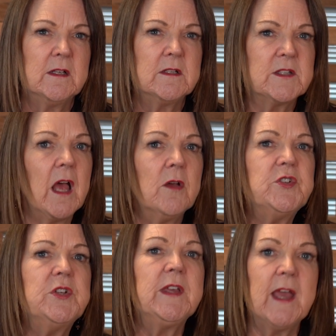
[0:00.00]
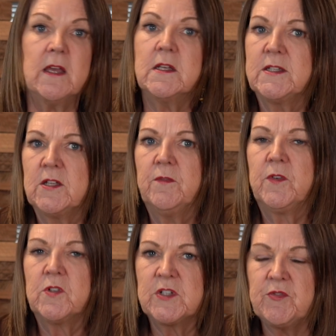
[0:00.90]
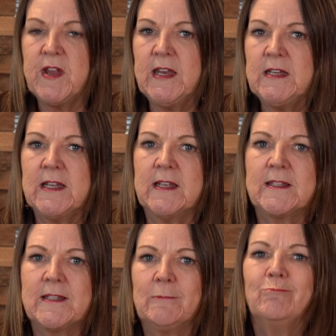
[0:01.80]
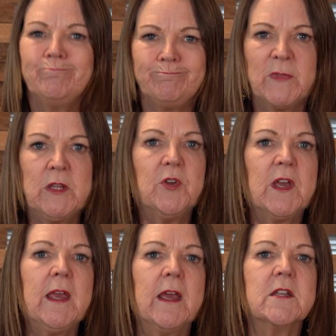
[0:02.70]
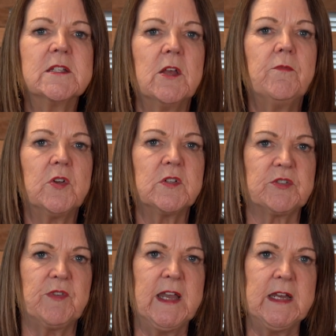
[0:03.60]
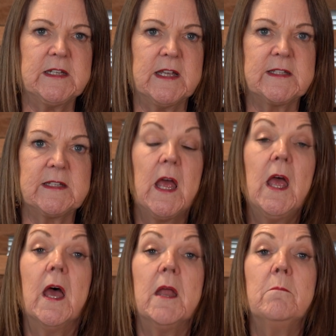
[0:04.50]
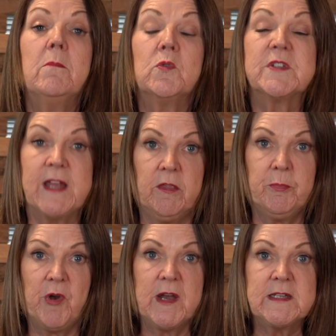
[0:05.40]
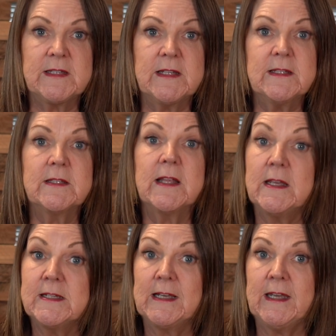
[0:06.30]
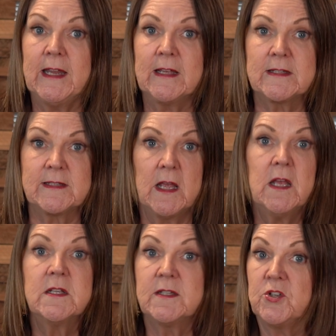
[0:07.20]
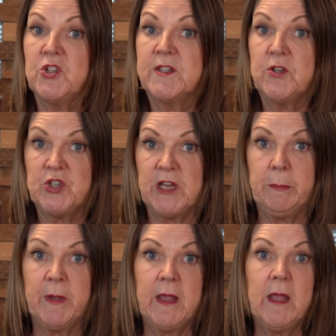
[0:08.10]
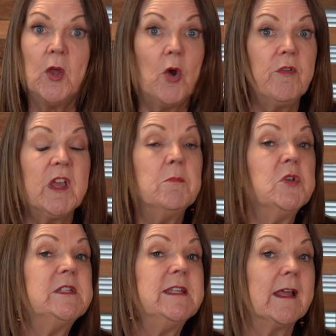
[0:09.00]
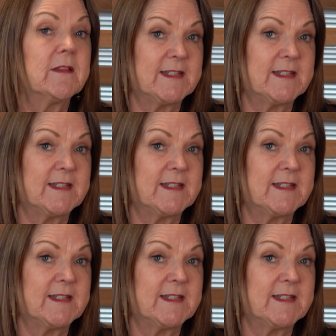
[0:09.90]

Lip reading: So how do you get a cervical screening test? You can get a cervical screening test at most health practices and clinics, such as a GP or a community health